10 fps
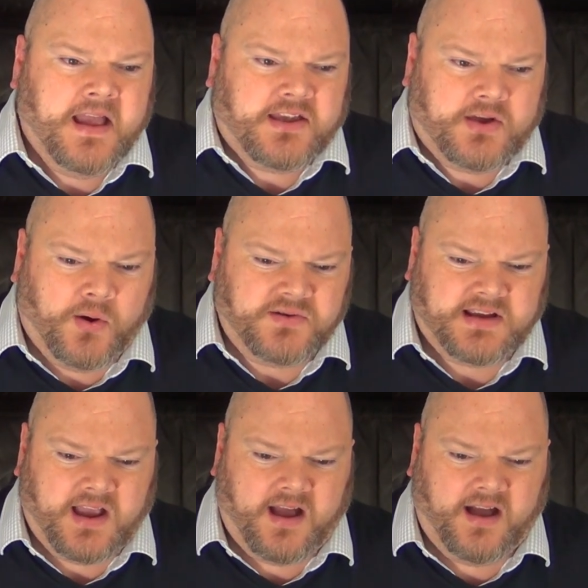
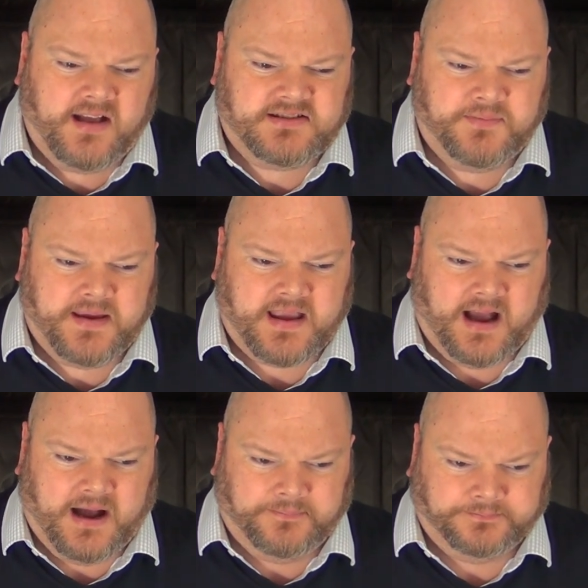causing her to
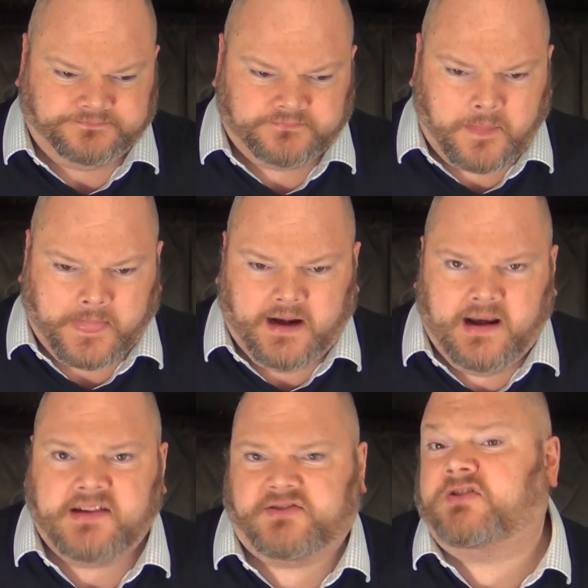become,
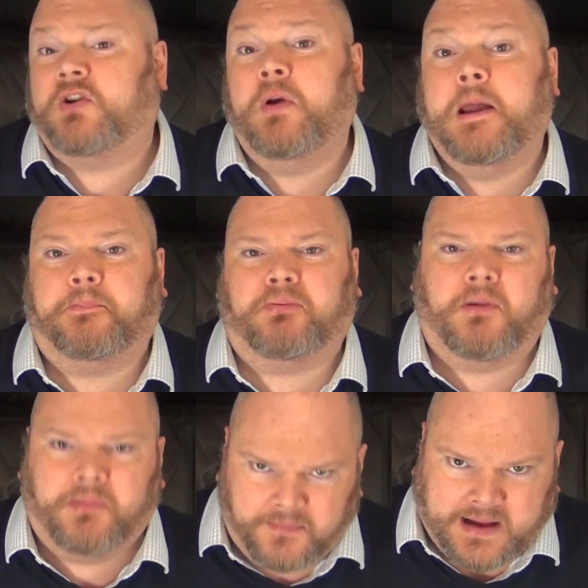let's just call it,
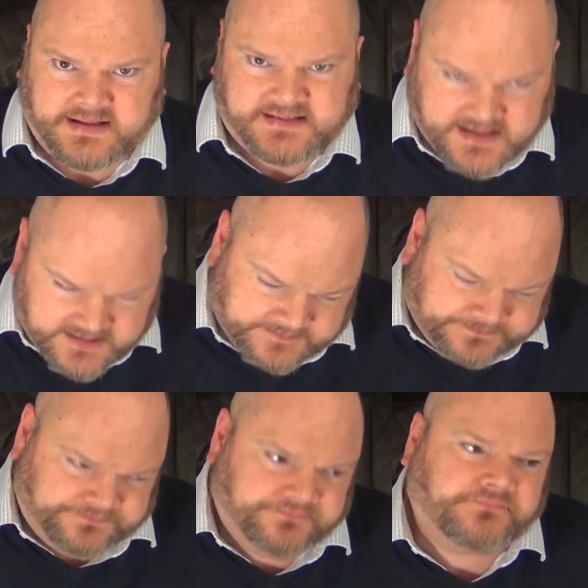problematic.
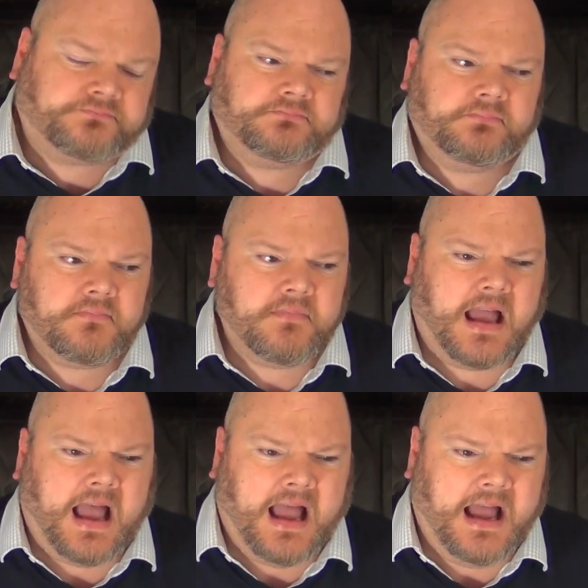
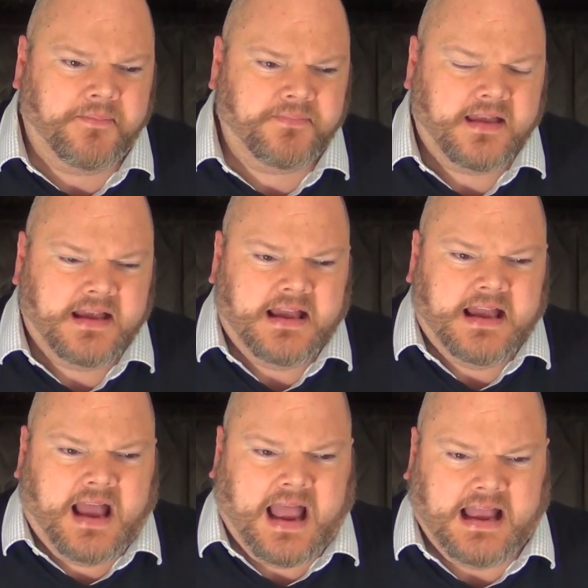
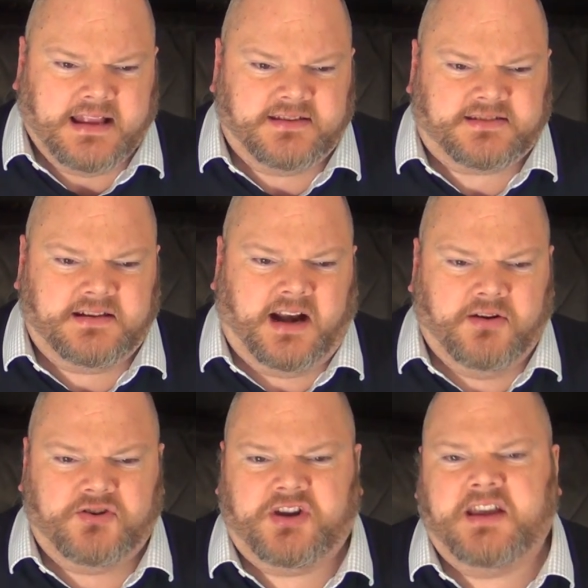And, you
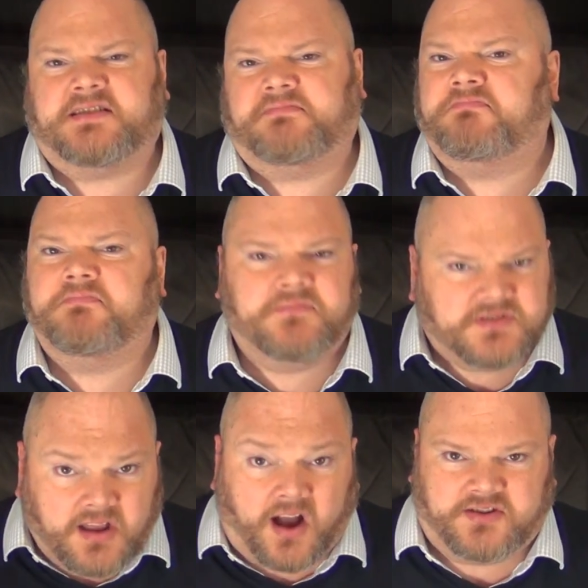know, she's
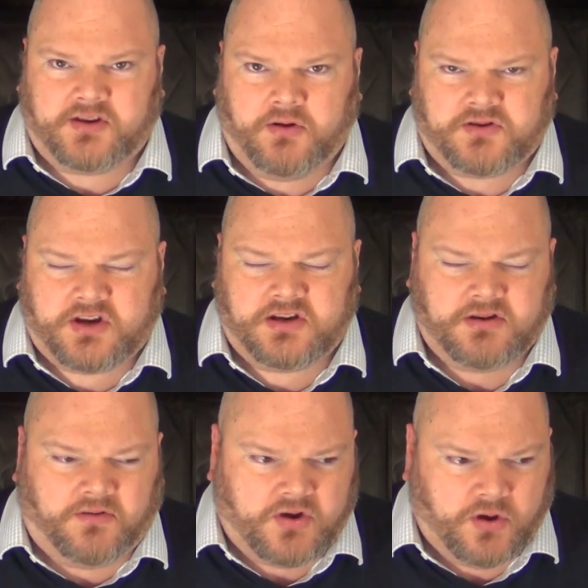starts
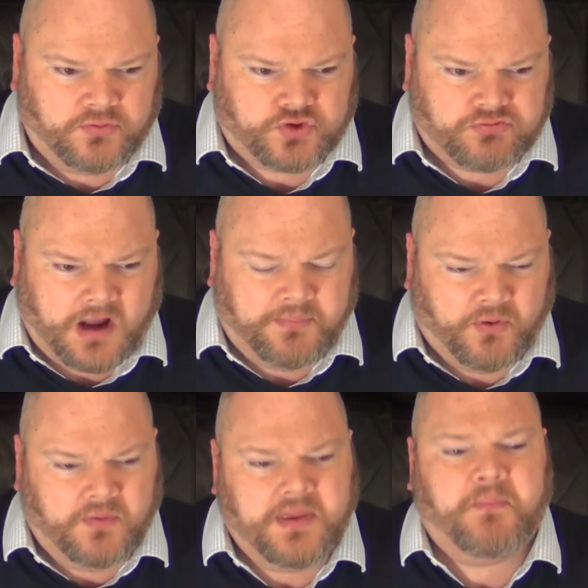to cause
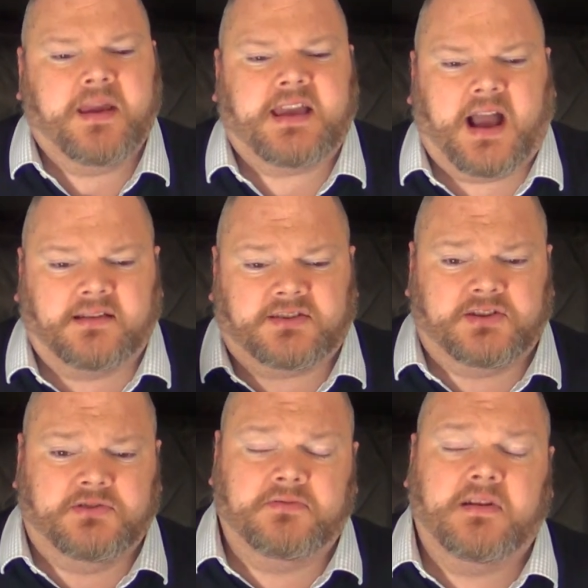trouble. And then we cut
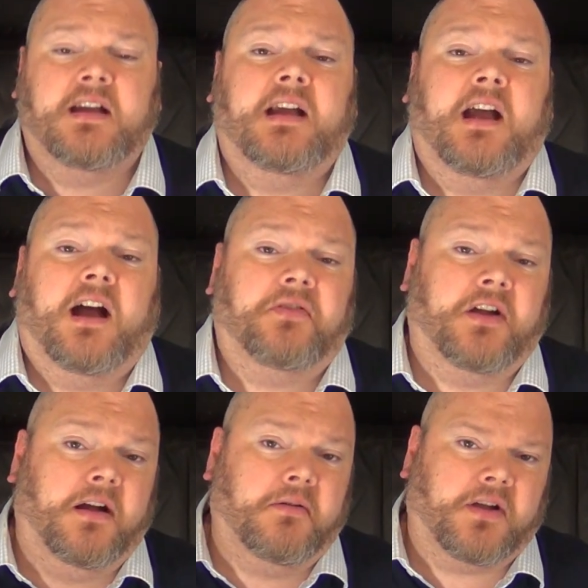to
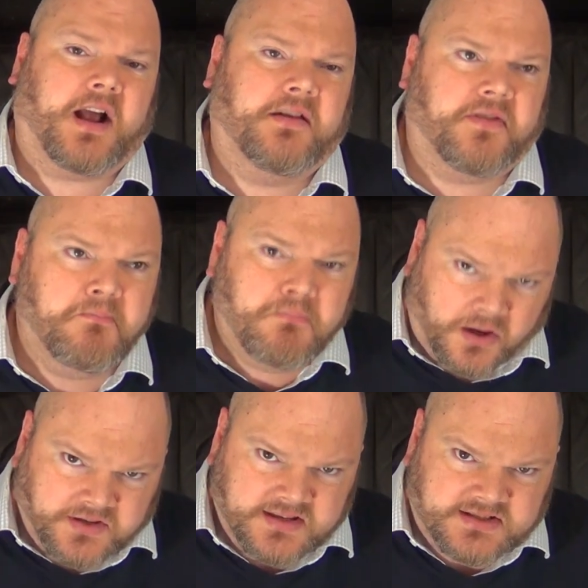the kind of the
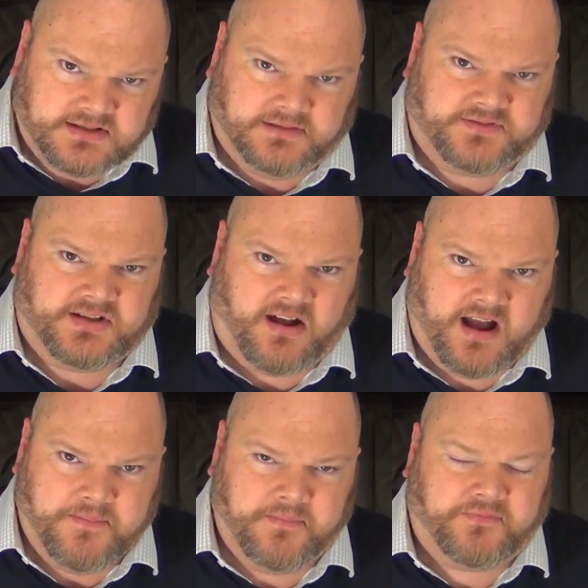modern sort of
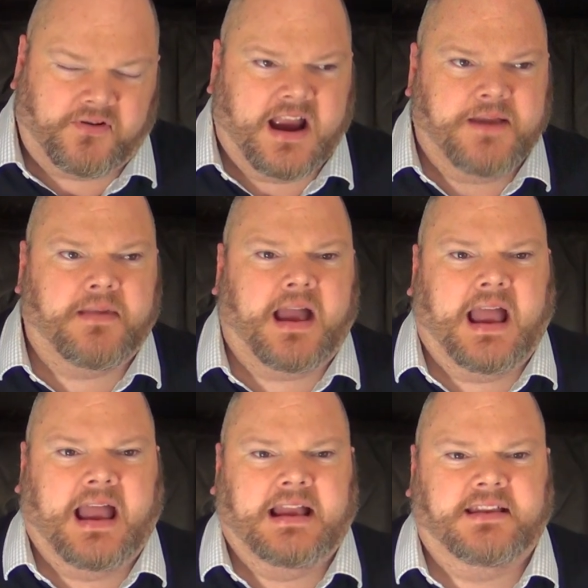time frame,
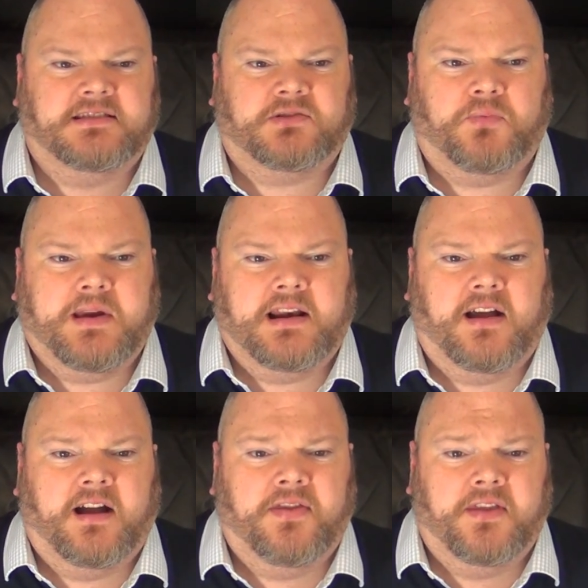and we
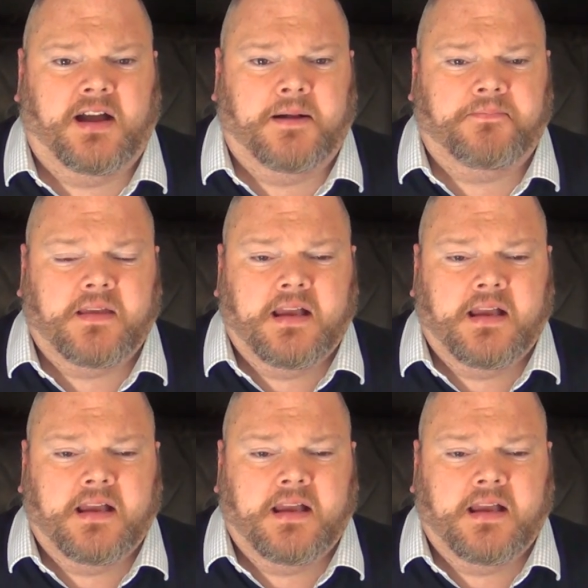learn that